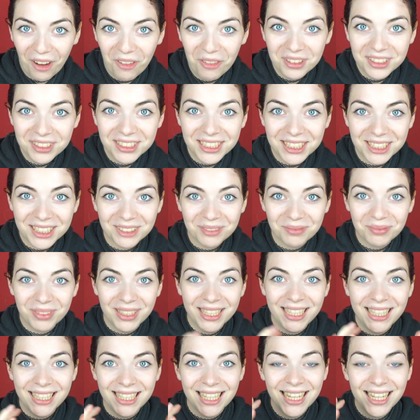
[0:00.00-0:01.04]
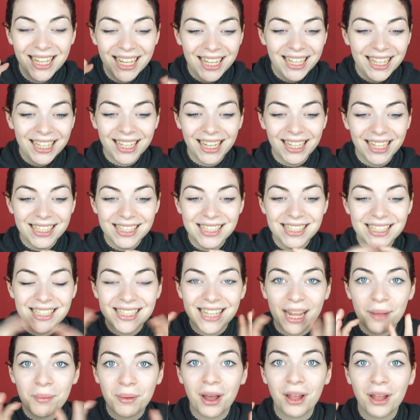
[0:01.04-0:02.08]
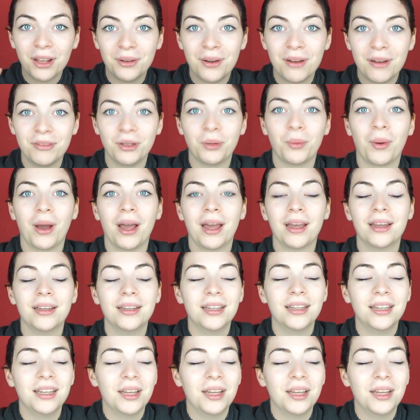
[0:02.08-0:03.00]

want the complete, like, same color everywhere.